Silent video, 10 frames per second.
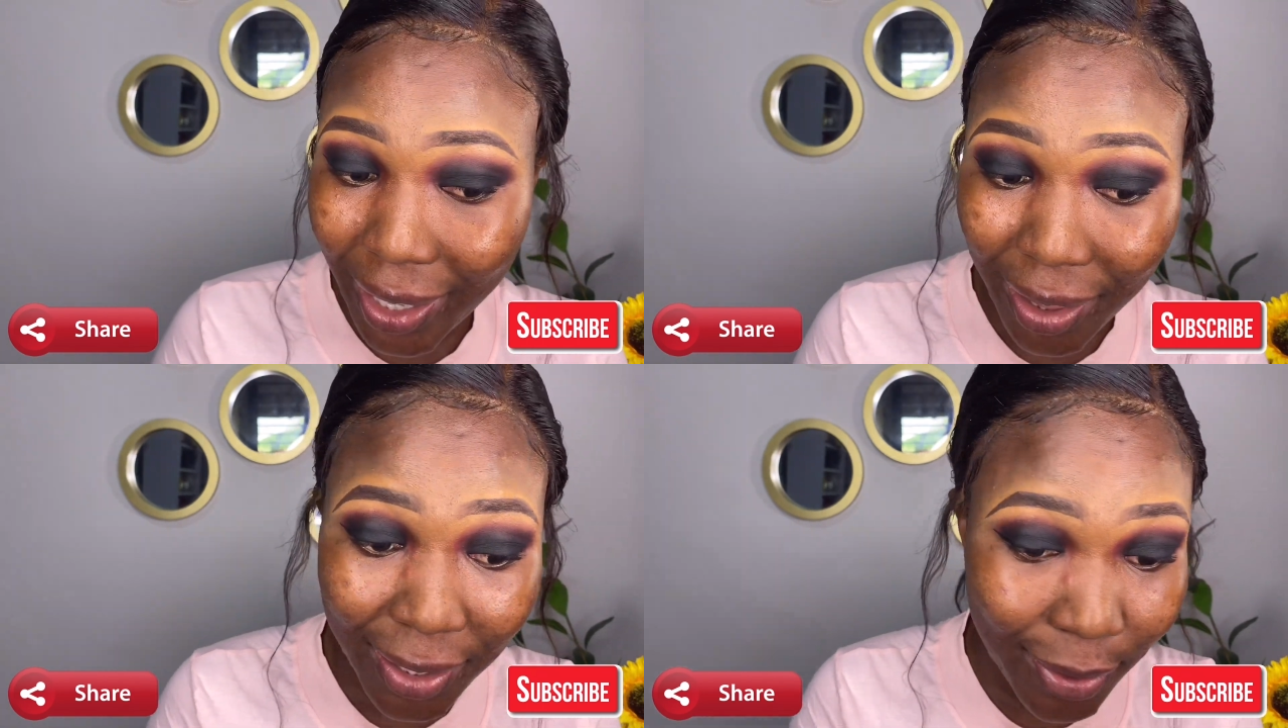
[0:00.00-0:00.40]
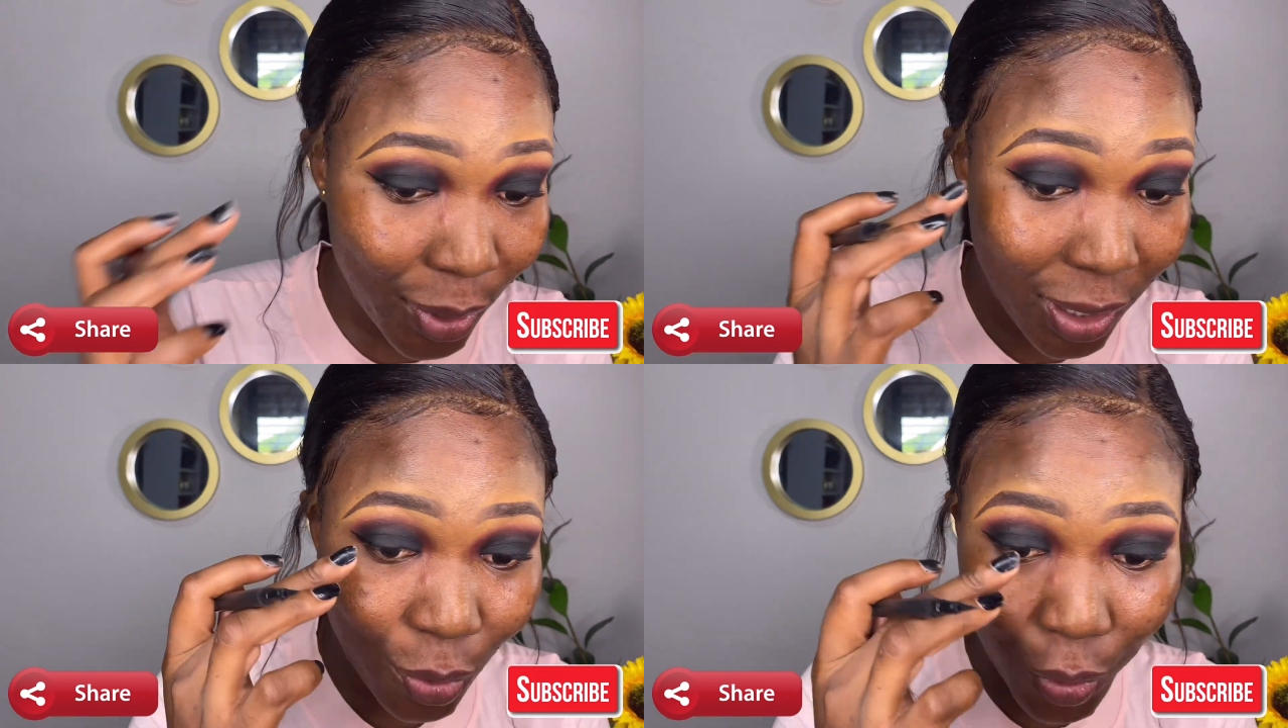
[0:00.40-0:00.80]
There's no
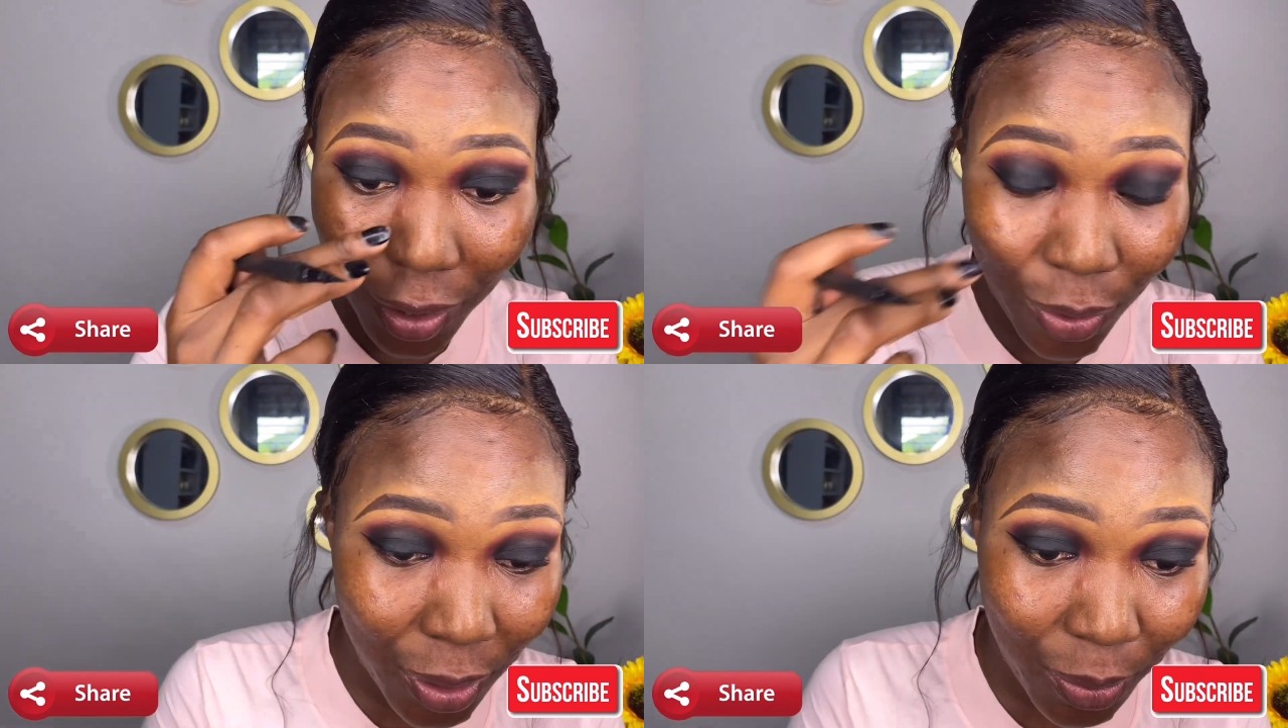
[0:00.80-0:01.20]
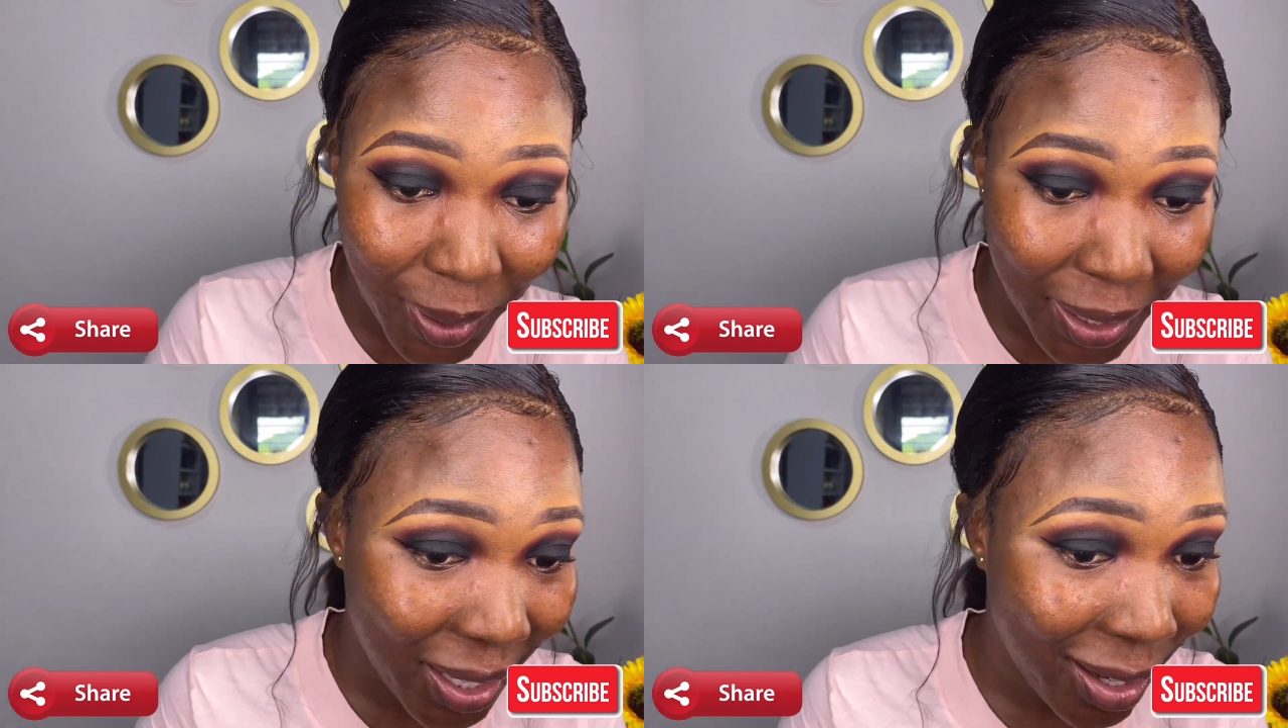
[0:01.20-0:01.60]
need going all the way
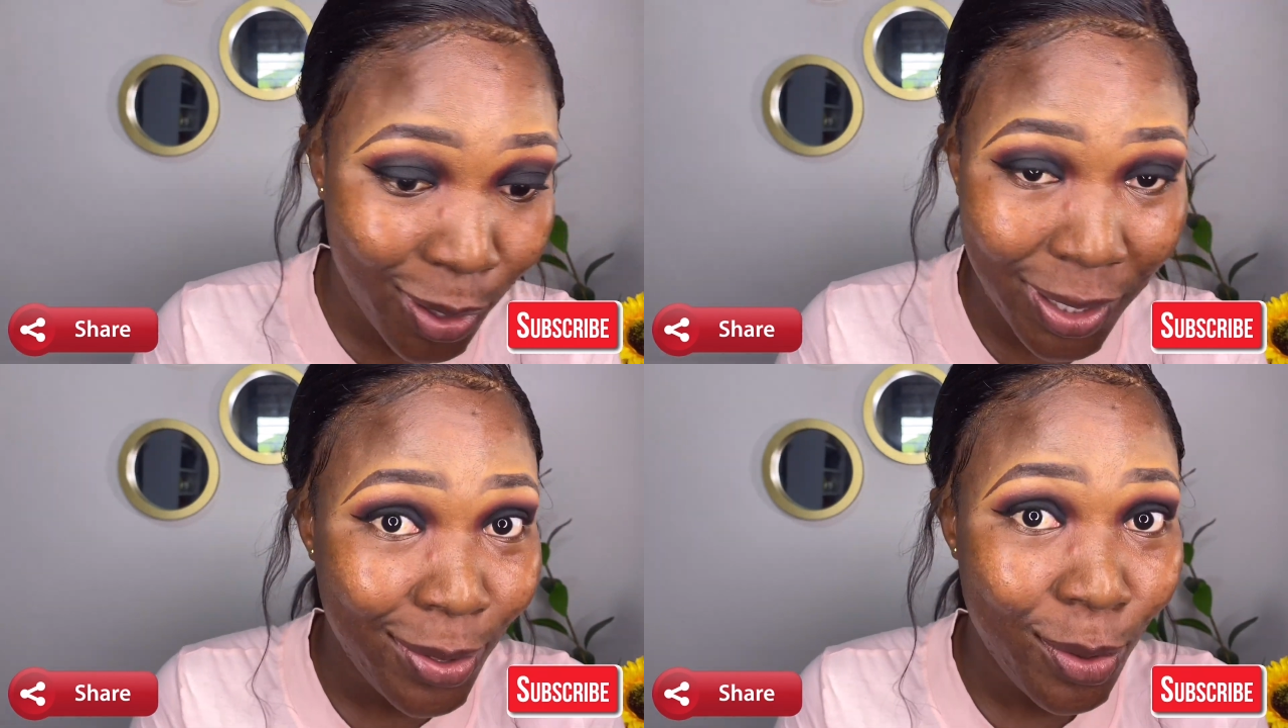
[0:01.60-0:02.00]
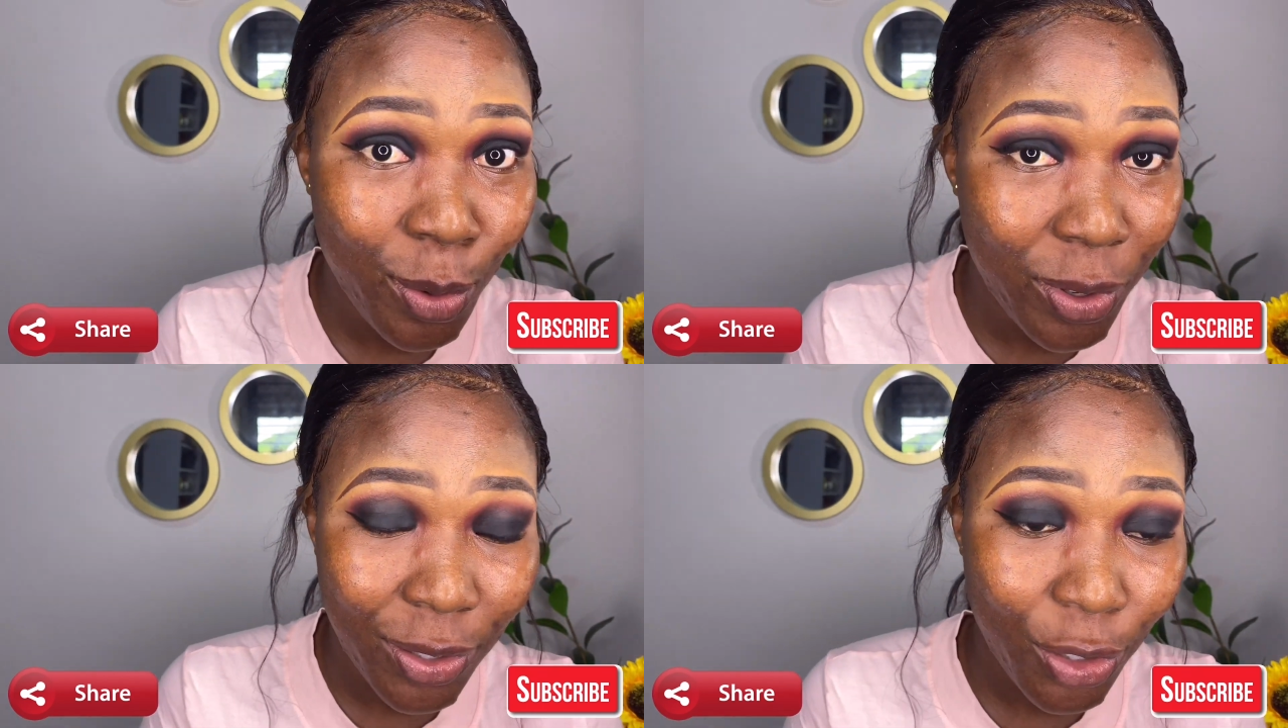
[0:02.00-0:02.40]
there because it's not going
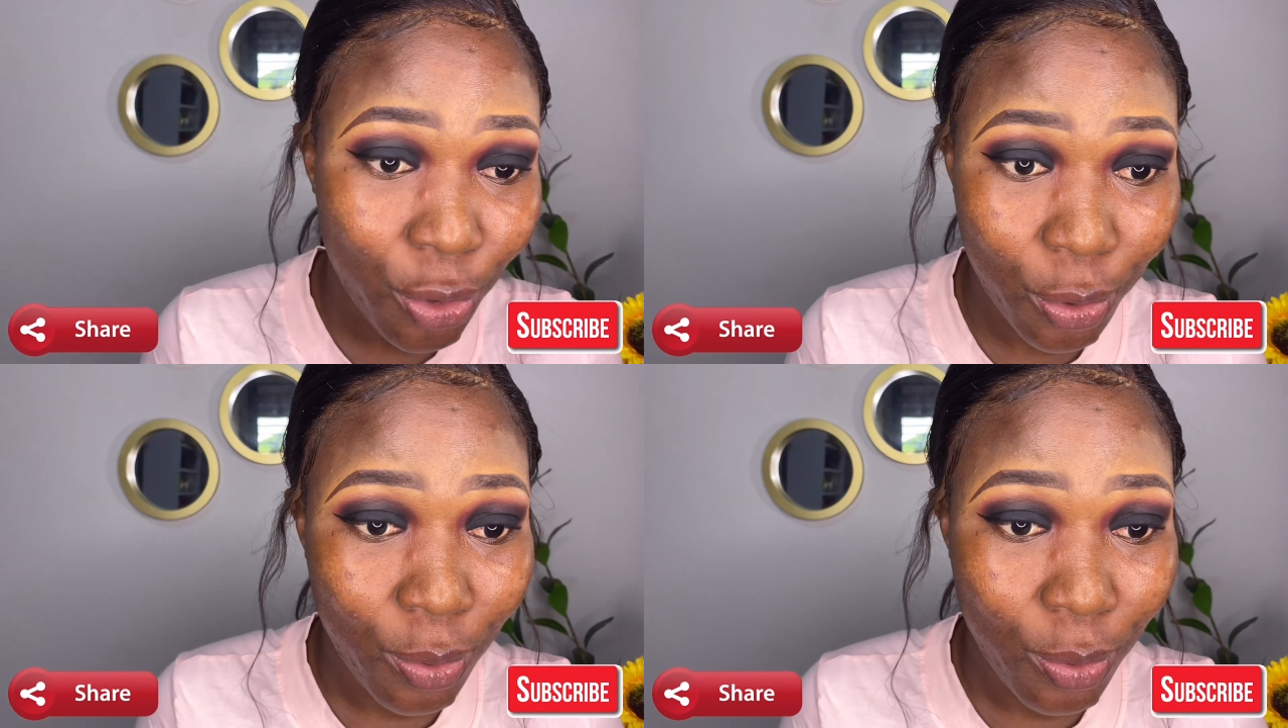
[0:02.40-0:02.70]
to show.